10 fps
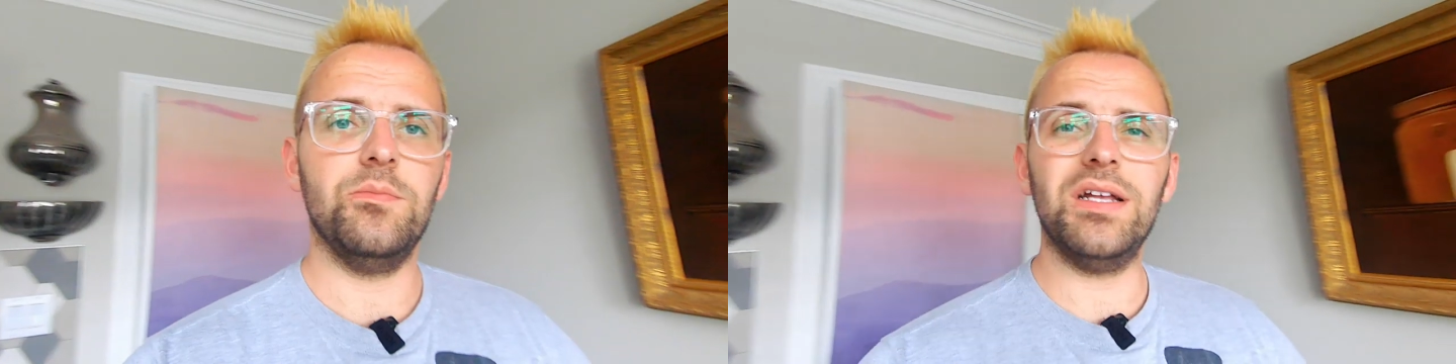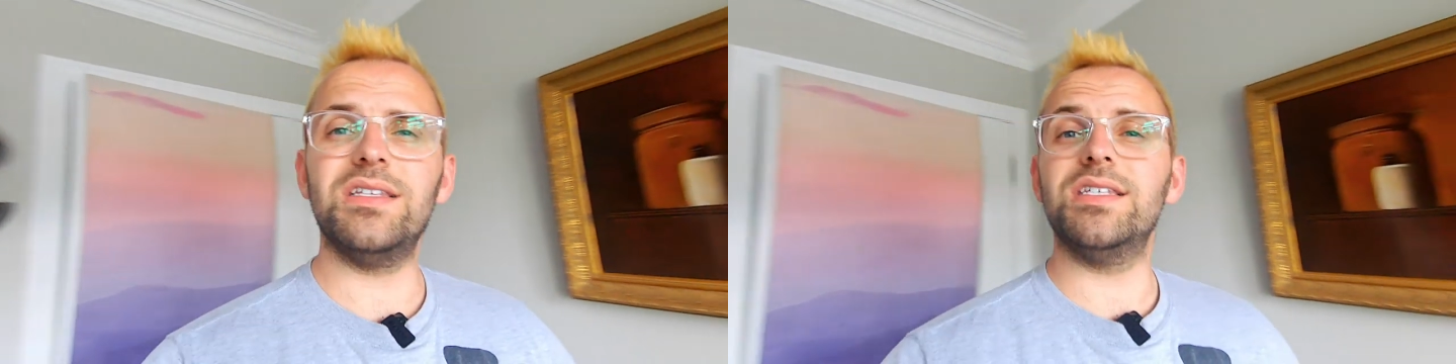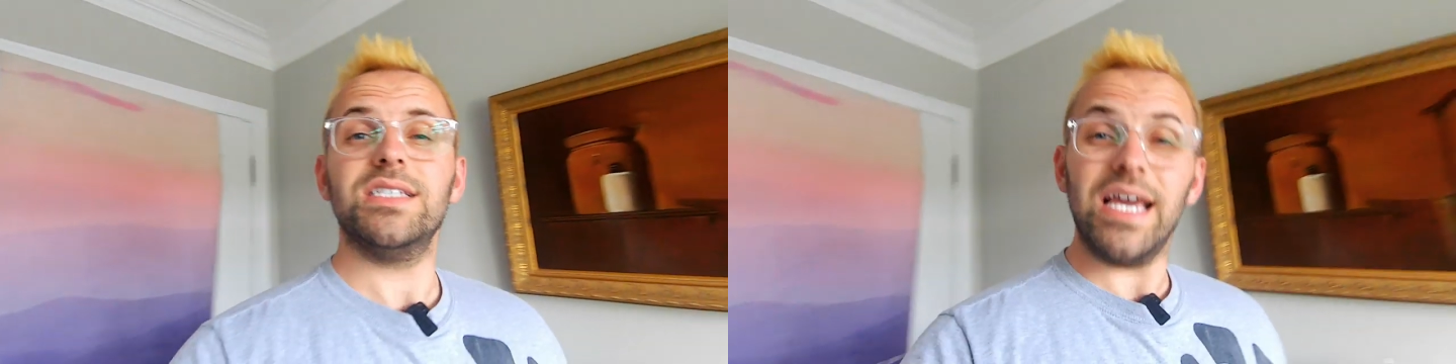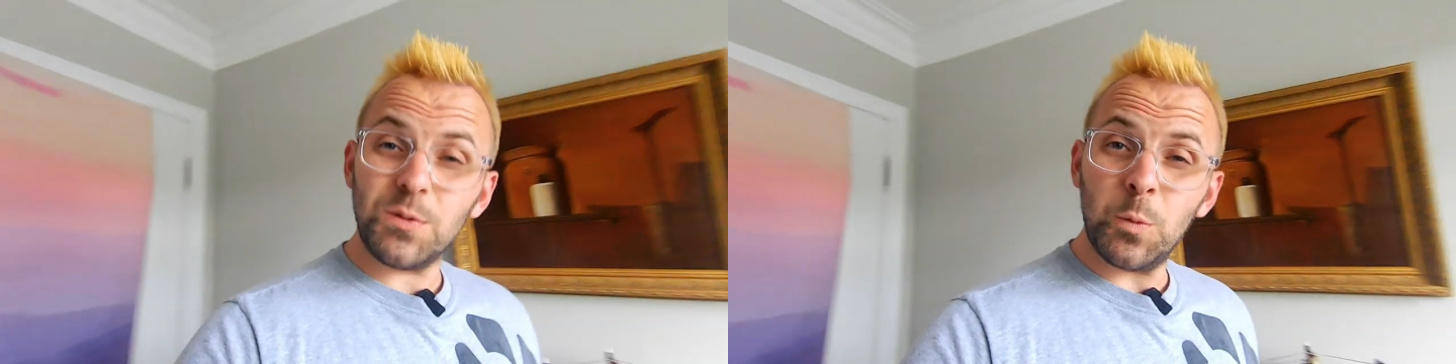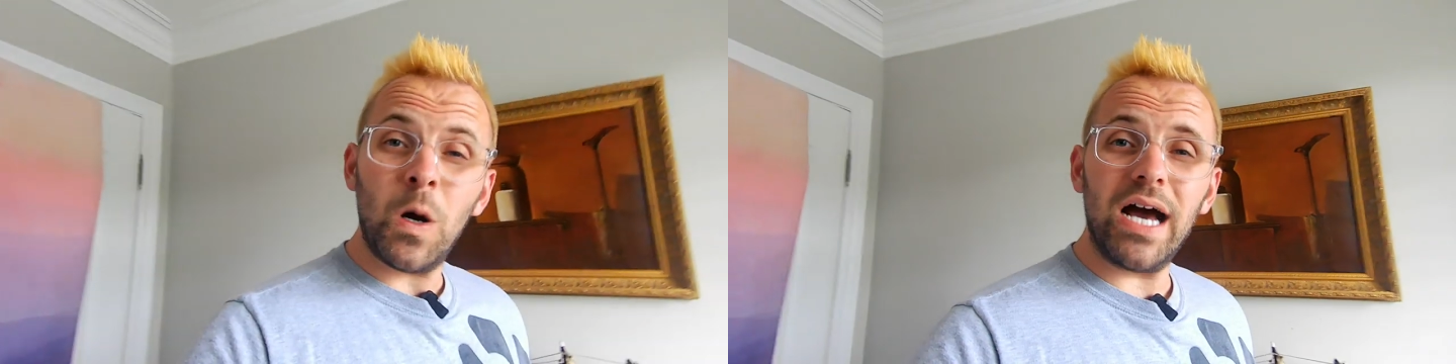But
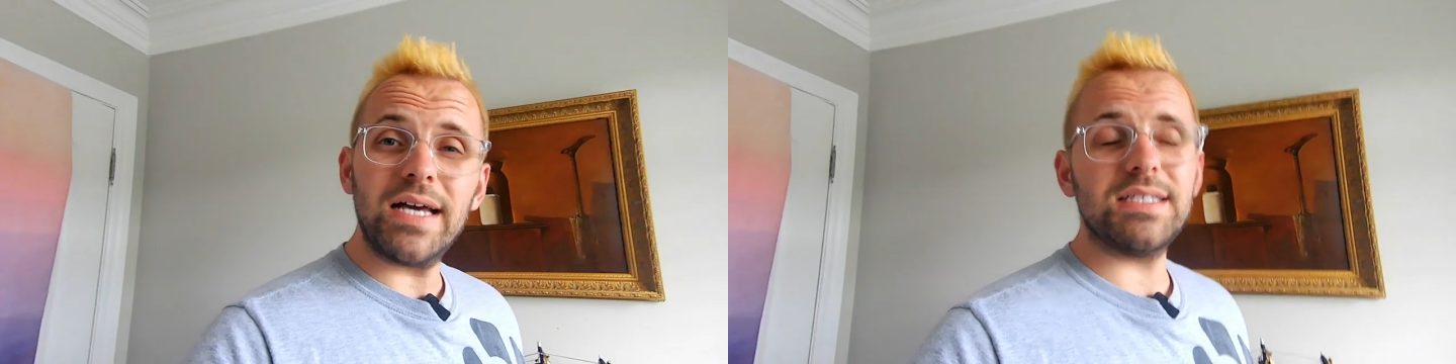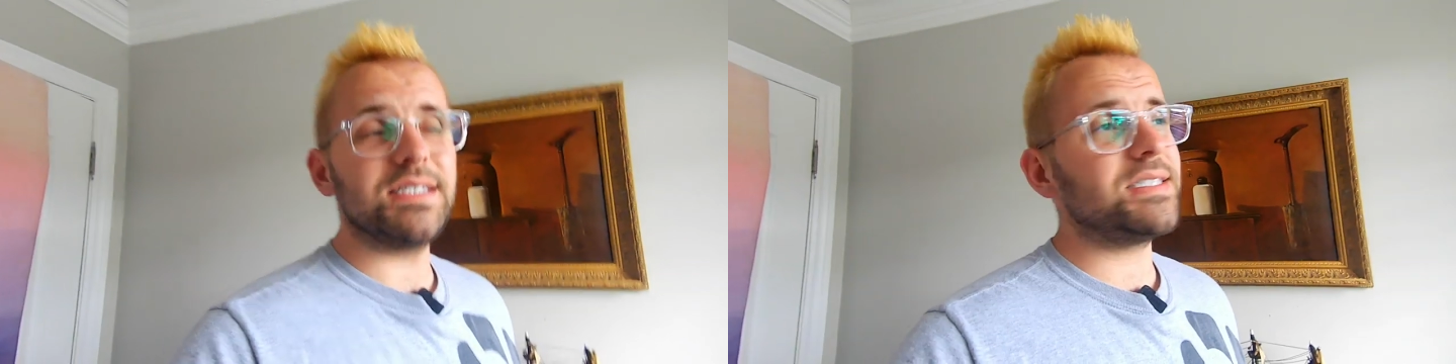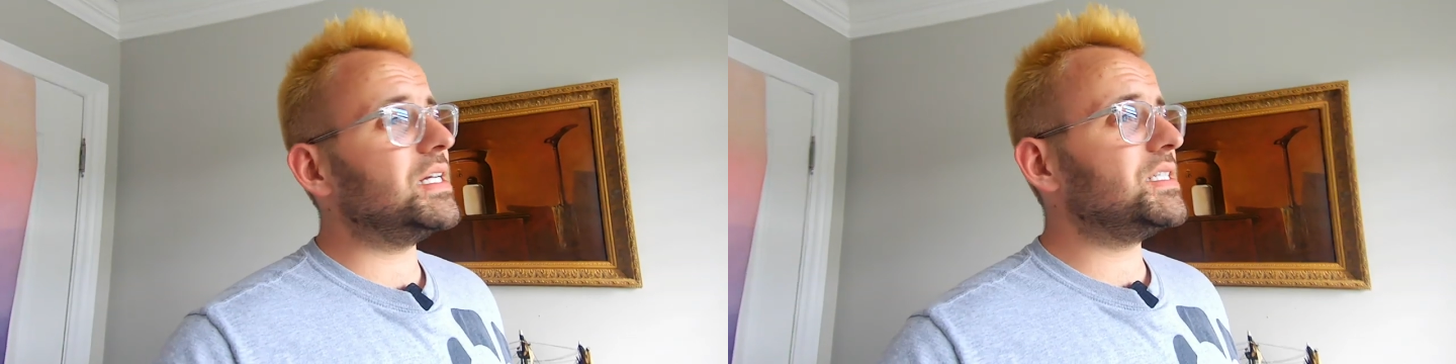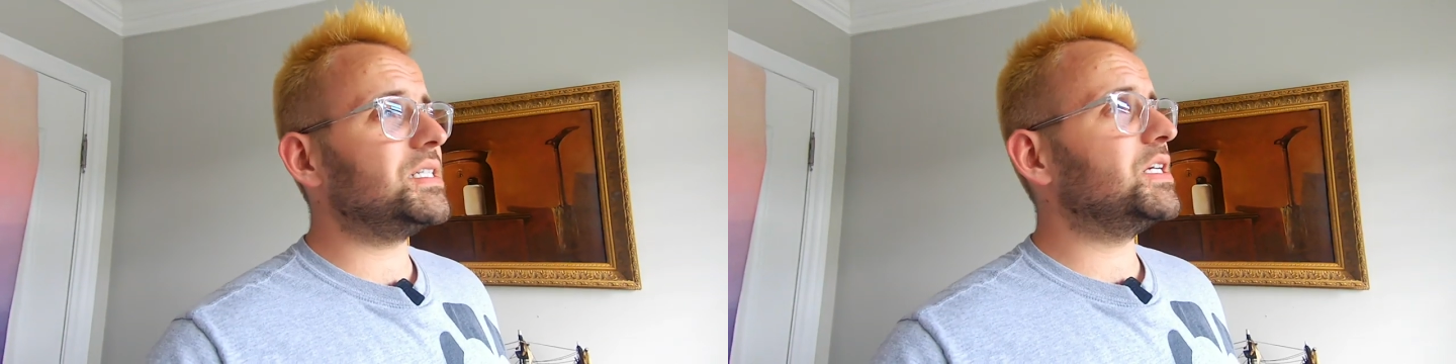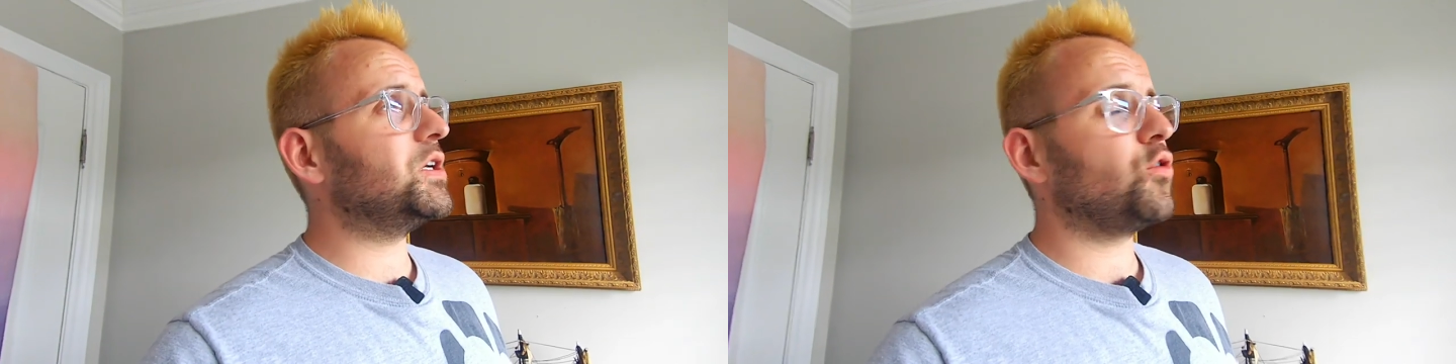scent-wise, it's
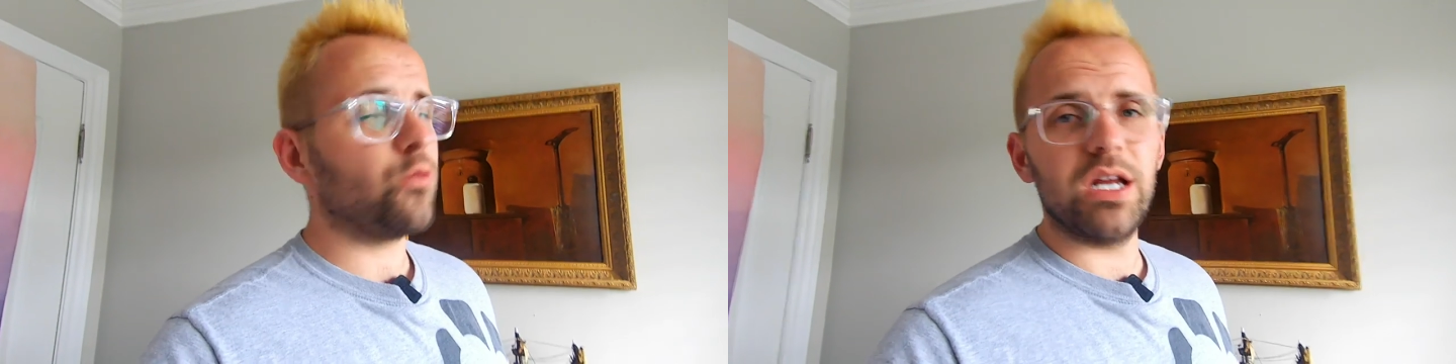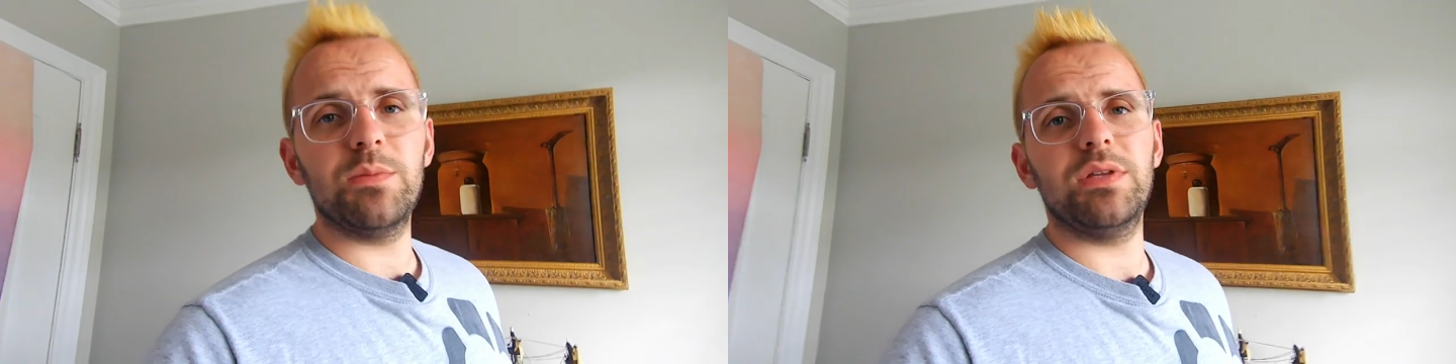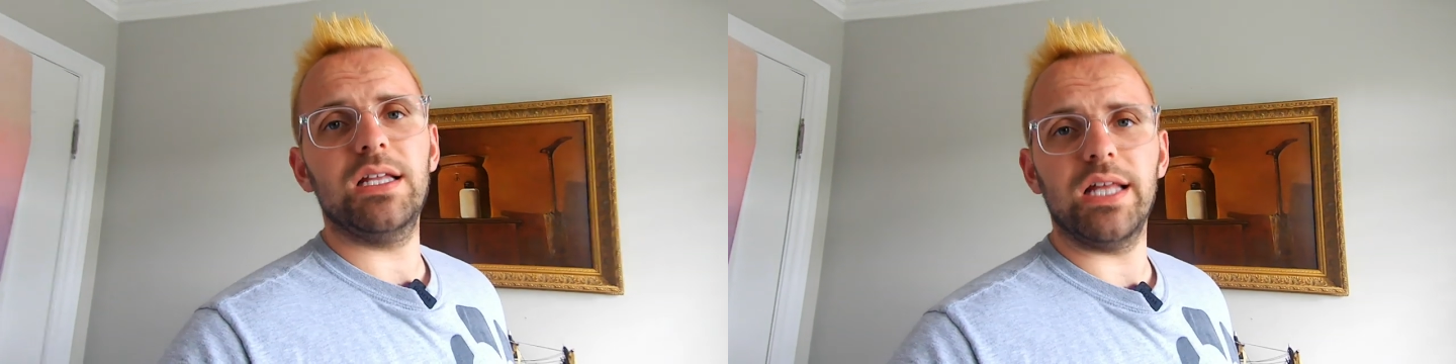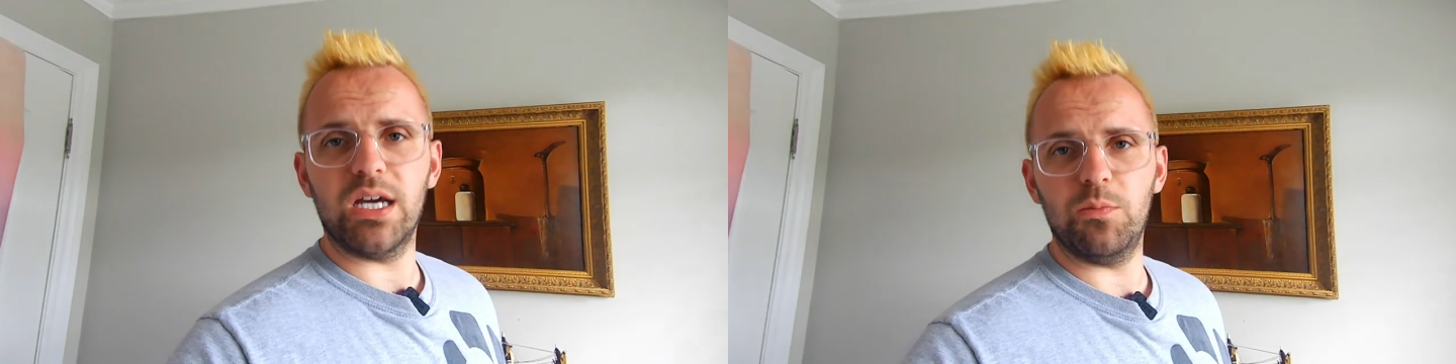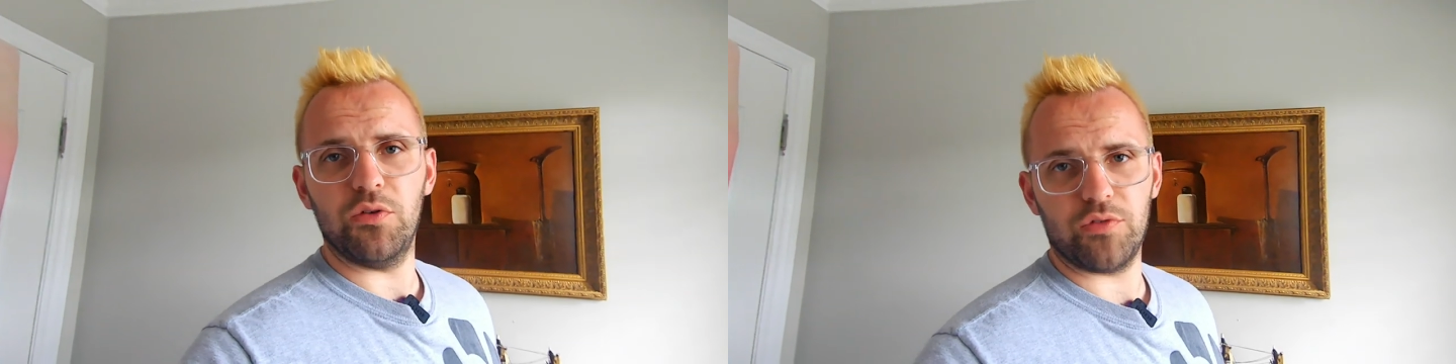an incredibly
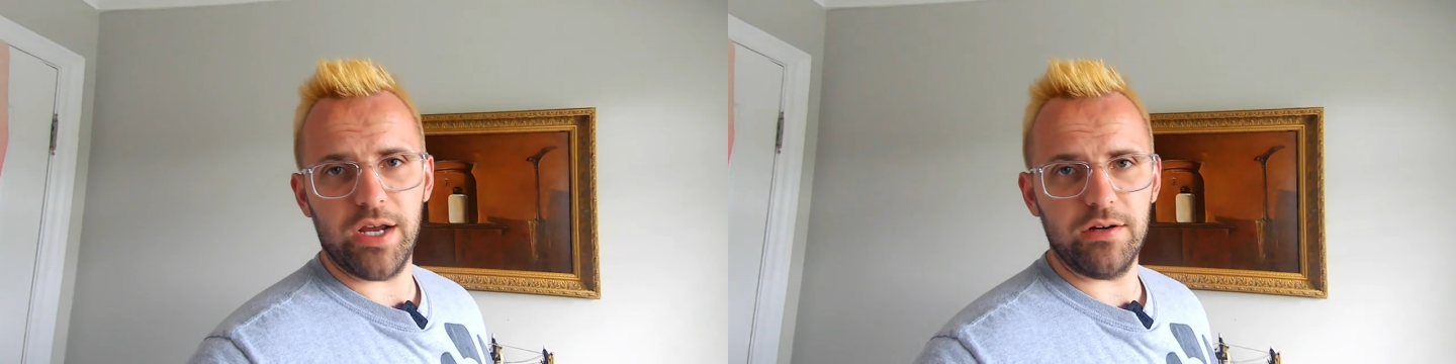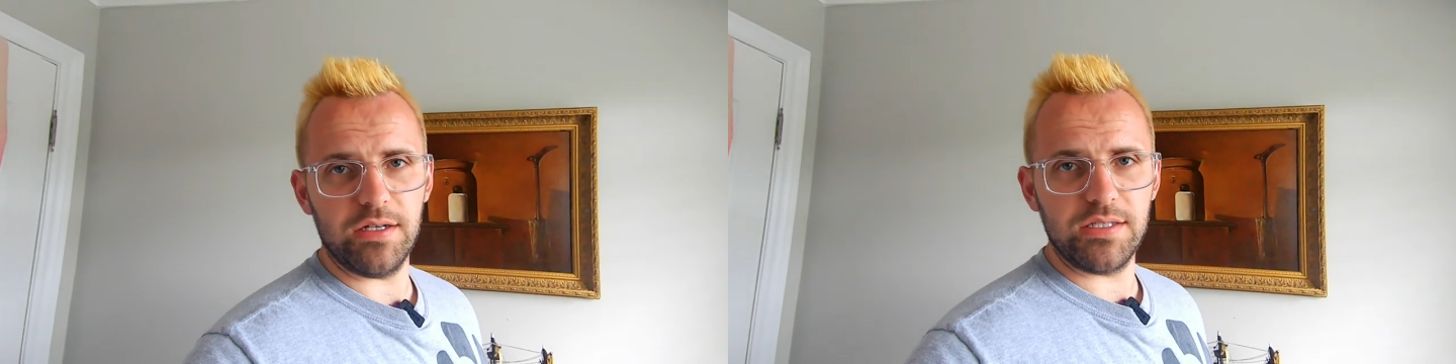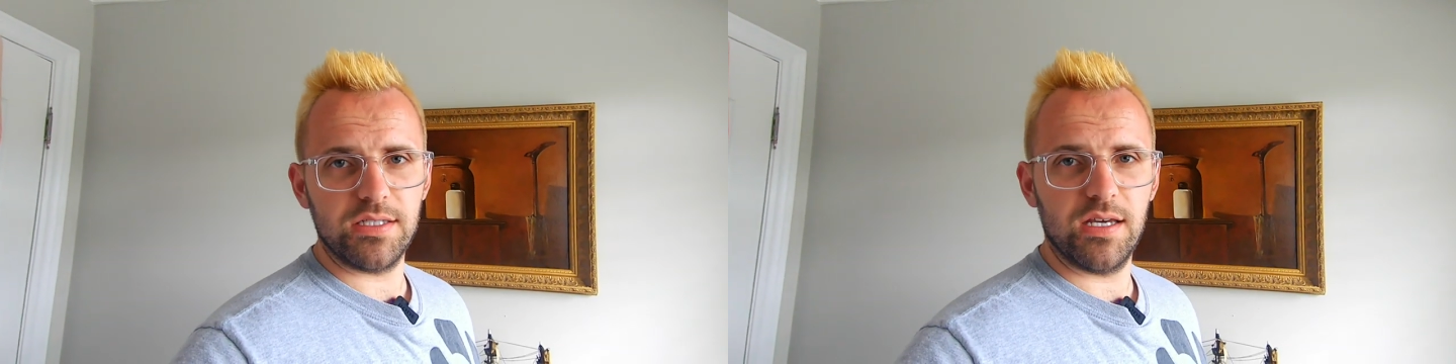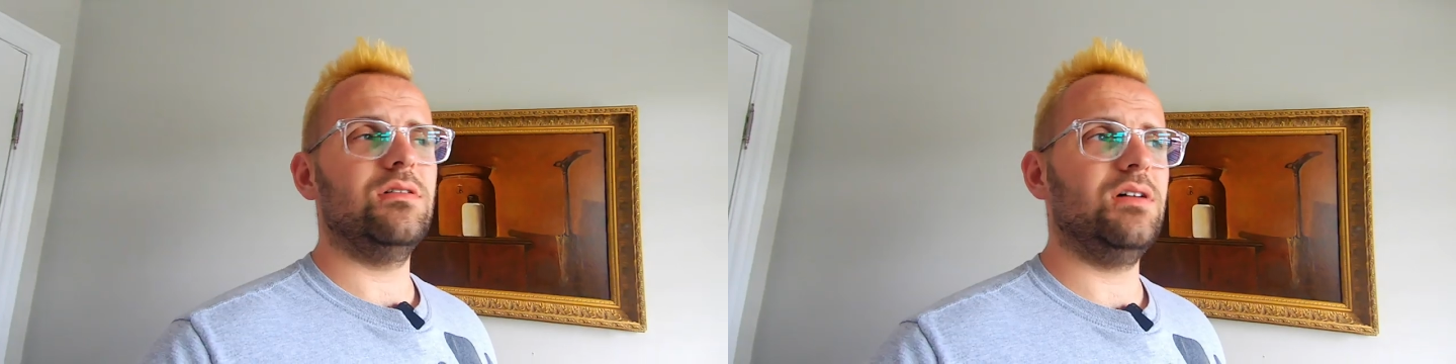likable fragrance.